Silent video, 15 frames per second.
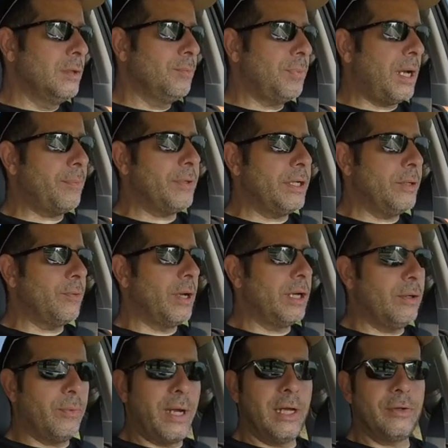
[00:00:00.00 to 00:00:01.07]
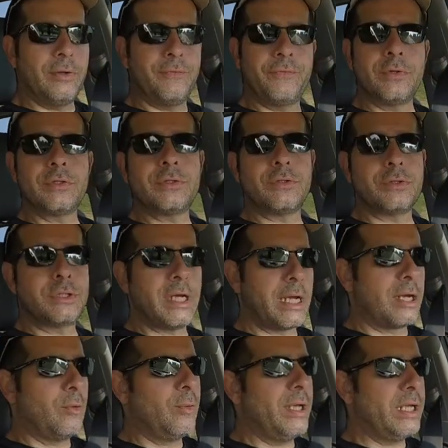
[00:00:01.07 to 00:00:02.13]
probably right around the first or
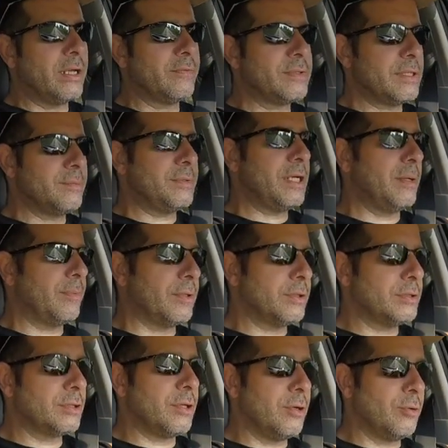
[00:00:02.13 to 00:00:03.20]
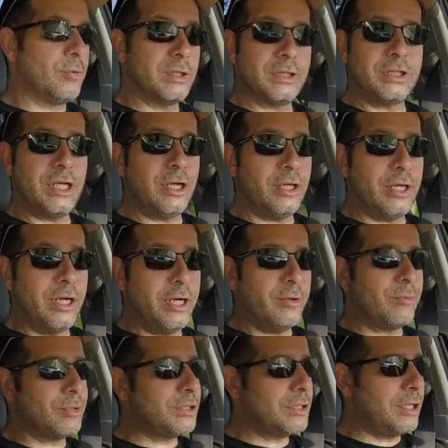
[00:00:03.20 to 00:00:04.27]
second week of September. So we're still here,
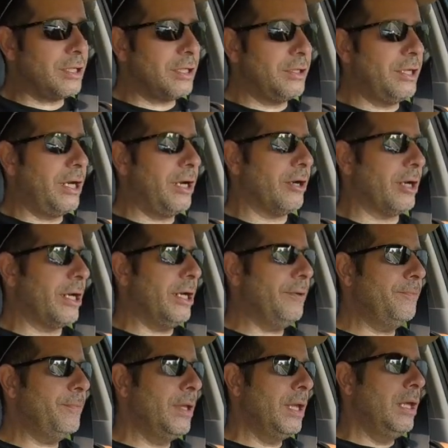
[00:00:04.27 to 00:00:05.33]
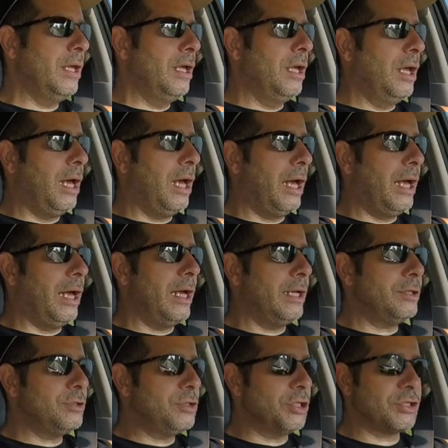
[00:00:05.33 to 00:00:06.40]
we're still in the area,
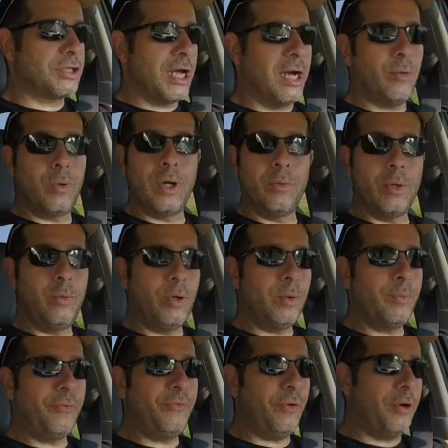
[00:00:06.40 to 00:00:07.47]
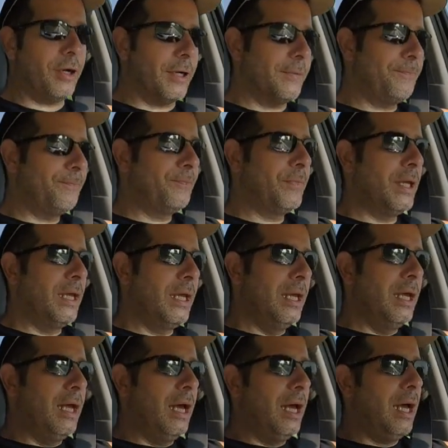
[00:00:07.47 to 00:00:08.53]
uh, just not where we were before.
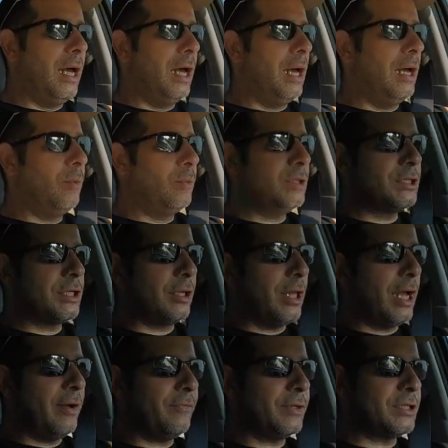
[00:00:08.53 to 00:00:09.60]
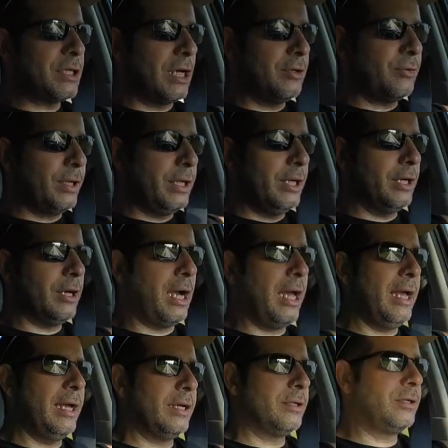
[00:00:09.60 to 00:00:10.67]
Uh, we still have the Tundra here. I
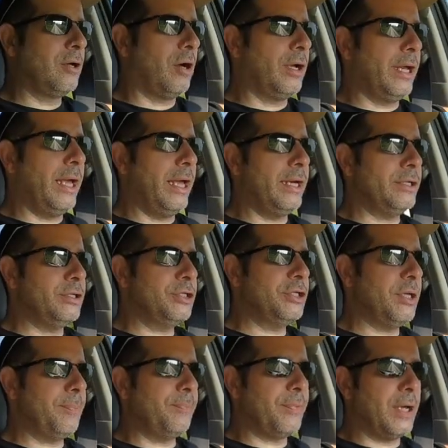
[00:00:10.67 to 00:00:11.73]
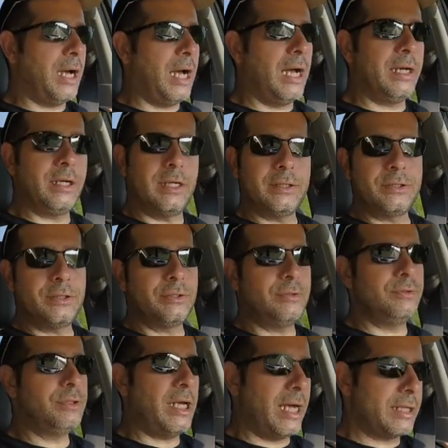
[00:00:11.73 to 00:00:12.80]
had gone ahead and shipped the Honda
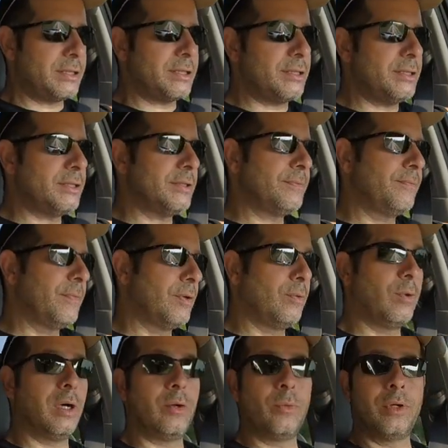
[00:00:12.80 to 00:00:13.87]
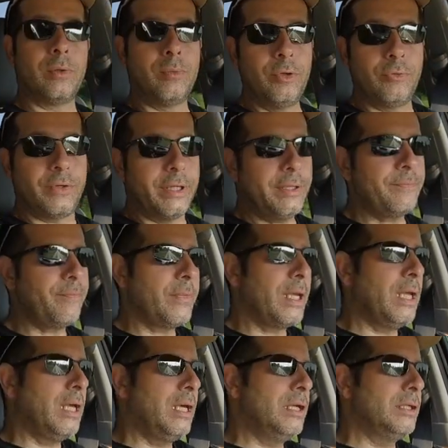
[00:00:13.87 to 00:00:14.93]
to Texas, where we're moving.
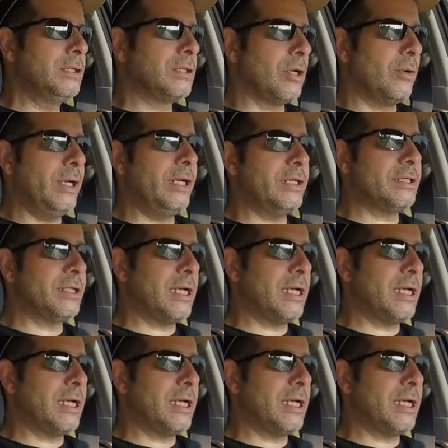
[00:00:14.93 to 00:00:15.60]
So it is